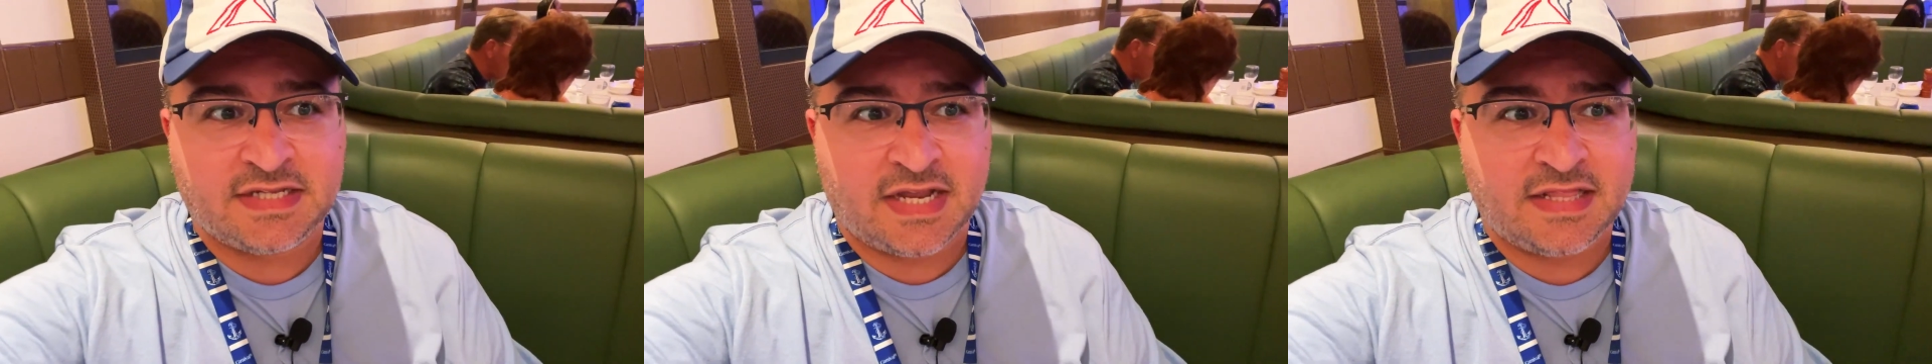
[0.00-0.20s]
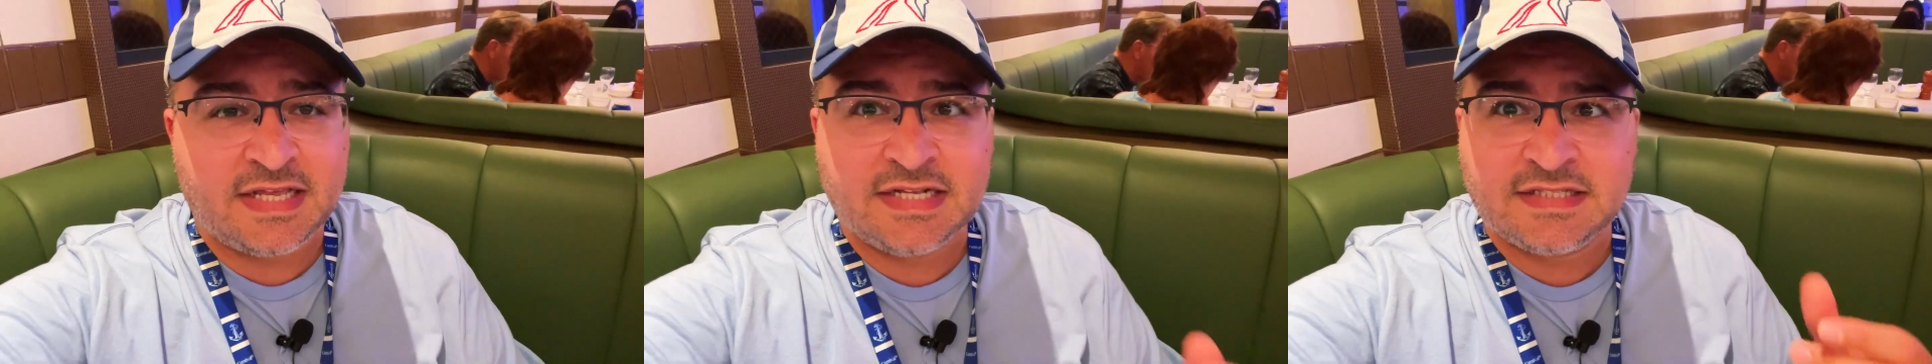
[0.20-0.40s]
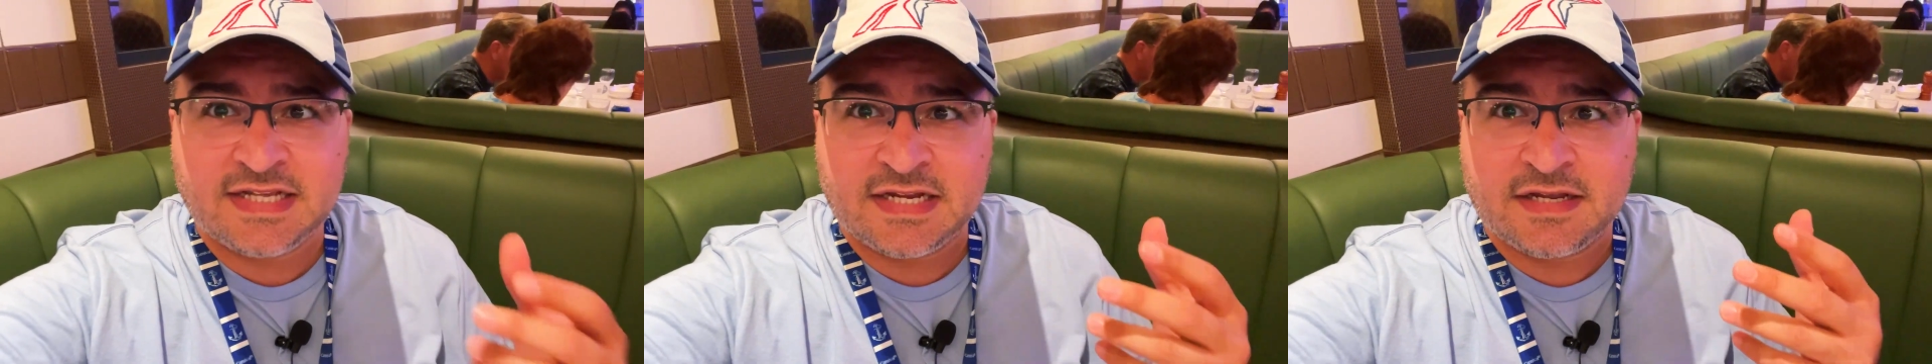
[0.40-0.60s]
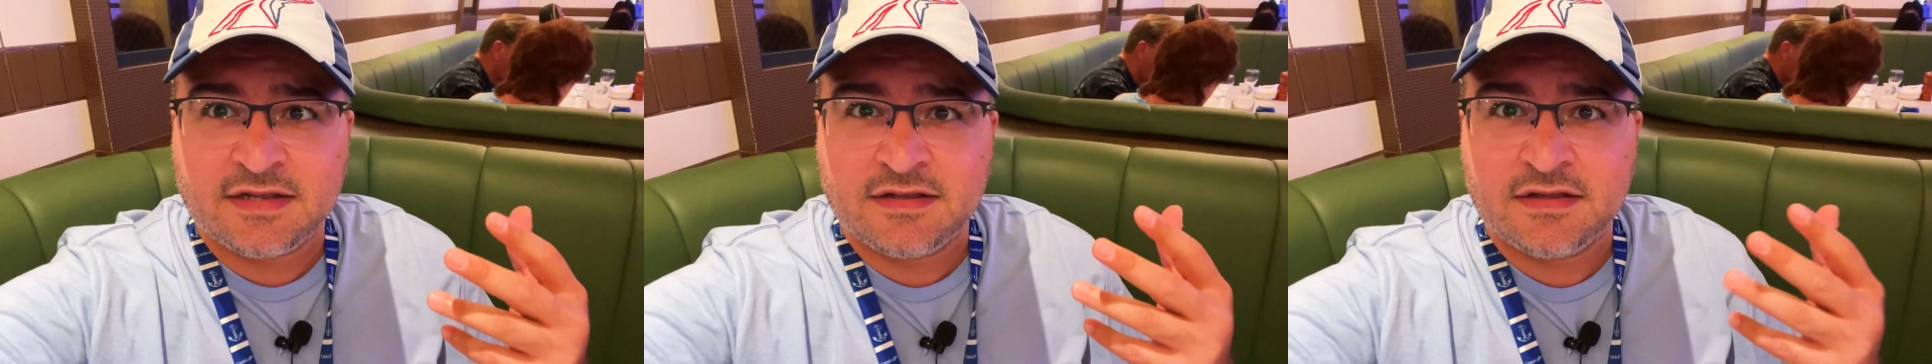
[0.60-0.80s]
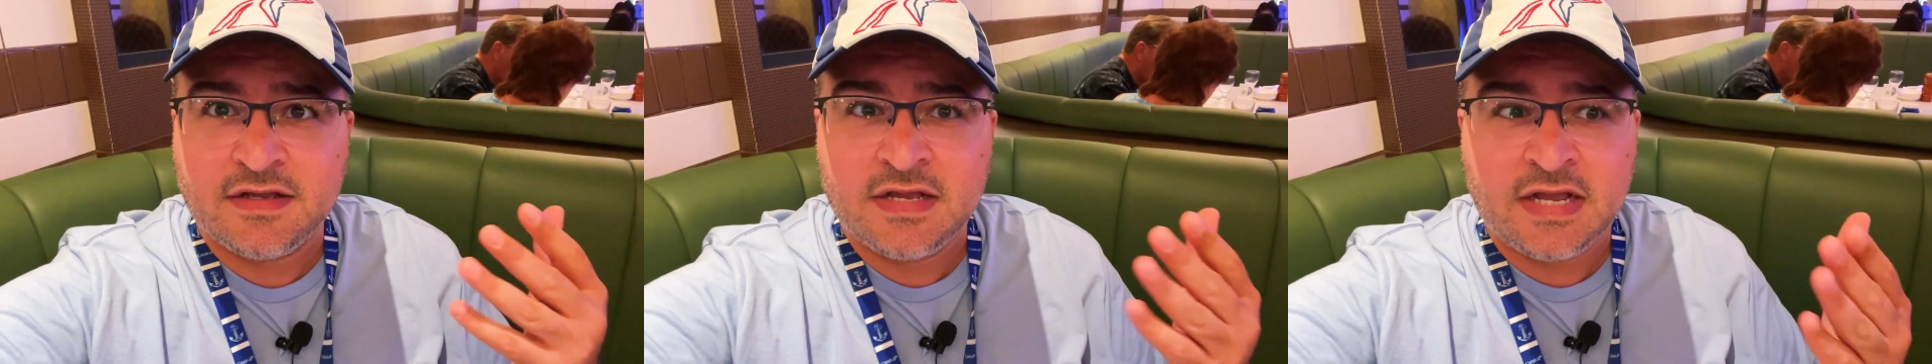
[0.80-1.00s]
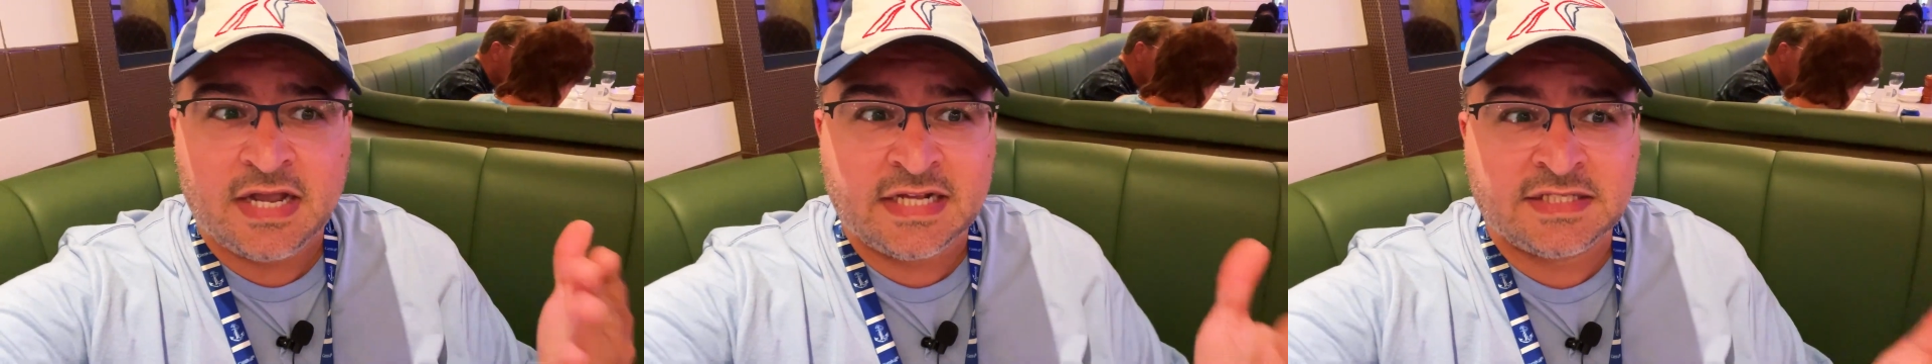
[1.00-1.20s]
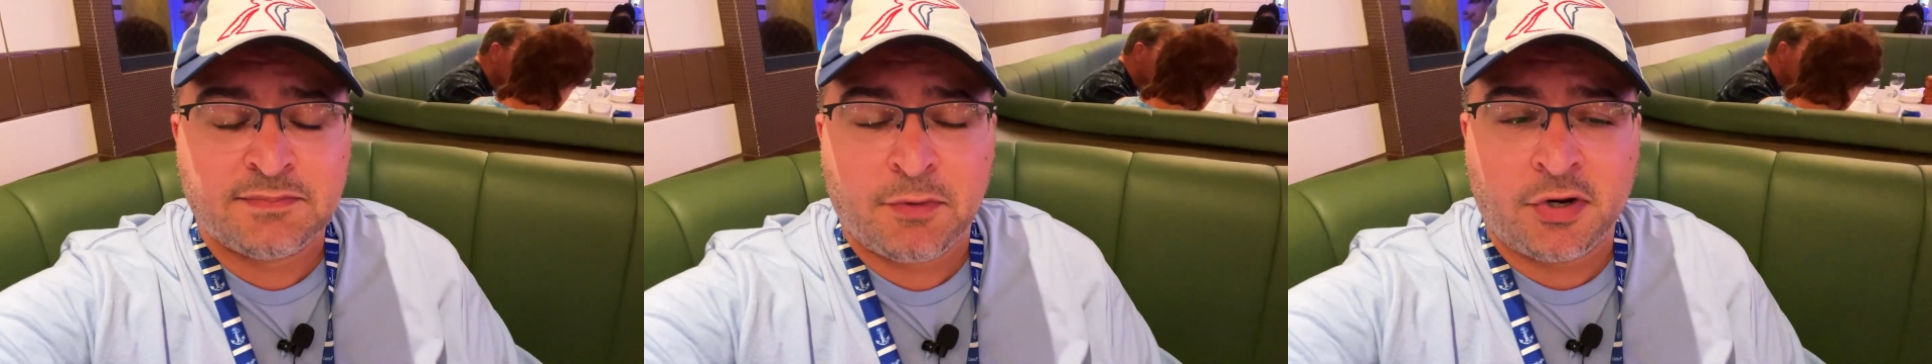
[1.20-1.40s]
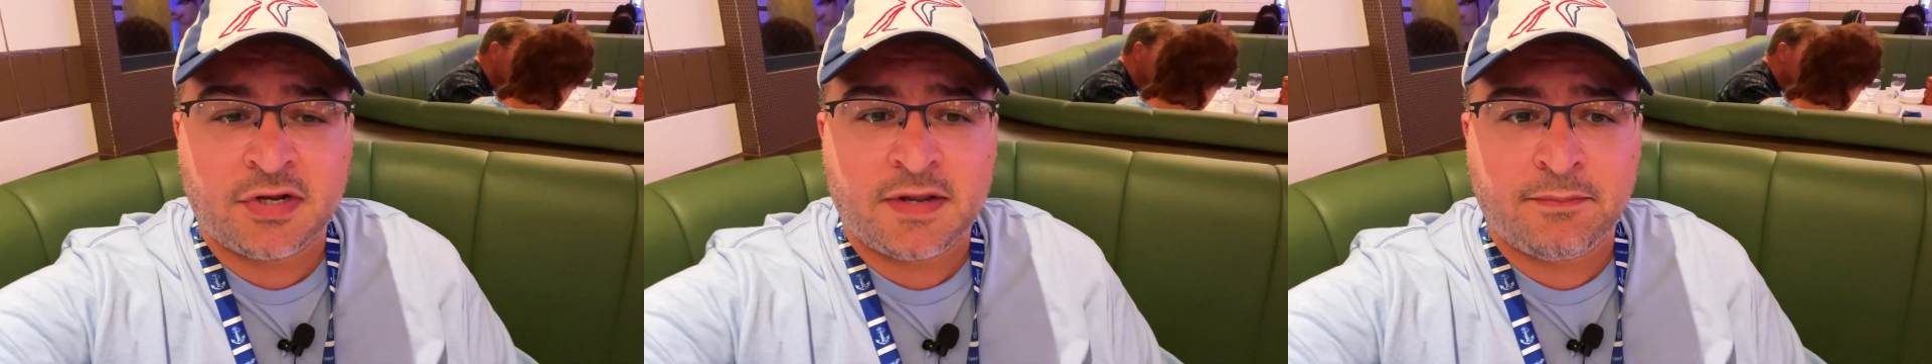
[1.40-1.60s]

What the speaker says: I think it's market